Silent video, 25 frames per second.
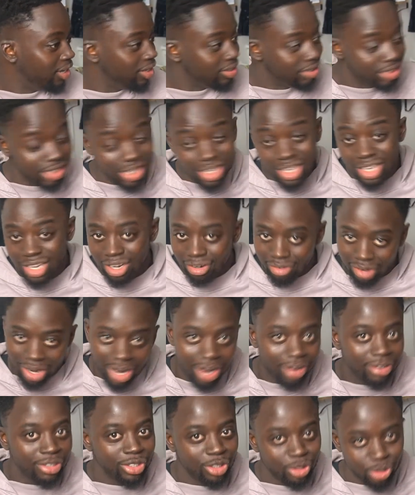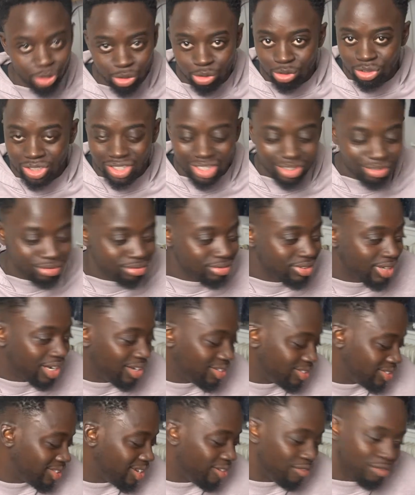to eat around and do all
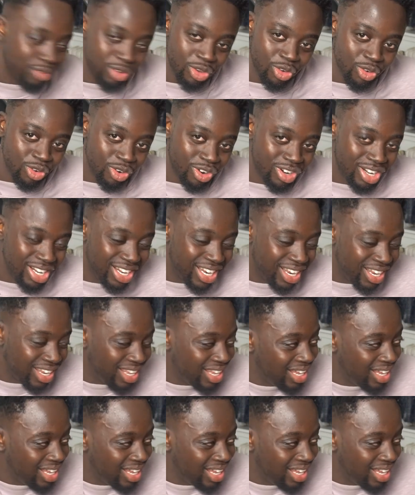that stuff when you're on holiday.